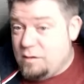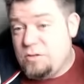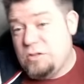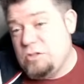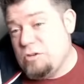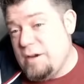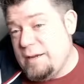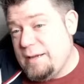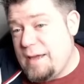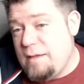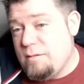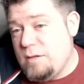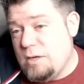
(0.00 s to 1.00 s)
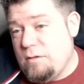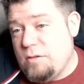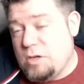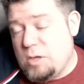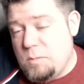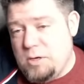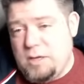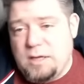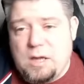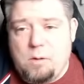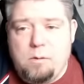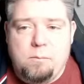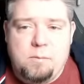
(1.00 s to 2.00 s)
to try and get the community
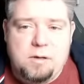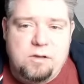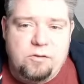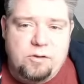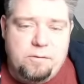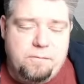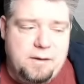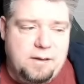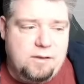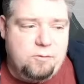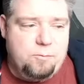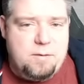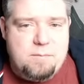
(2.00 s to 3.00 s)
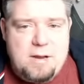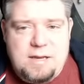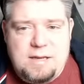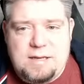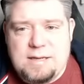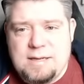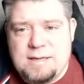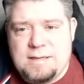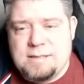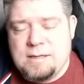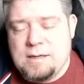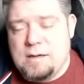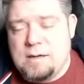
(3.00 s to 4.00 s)
going, because I think it's been many
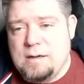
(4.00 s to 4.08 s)
years